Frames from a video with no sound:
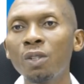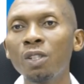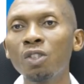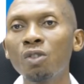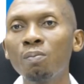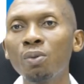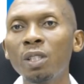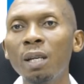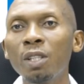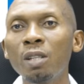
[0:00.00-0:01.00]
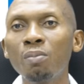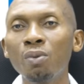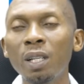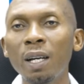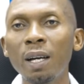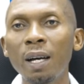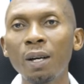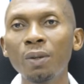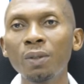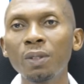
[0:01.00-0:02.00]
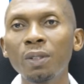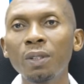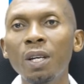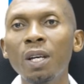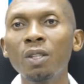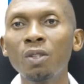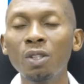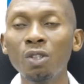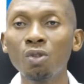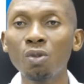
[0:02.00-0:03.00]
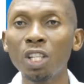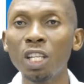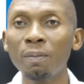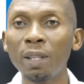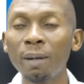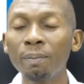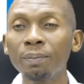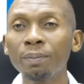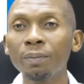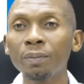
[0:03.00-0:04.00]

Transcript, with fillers: you need to put them in a brooder house. You need to keep them,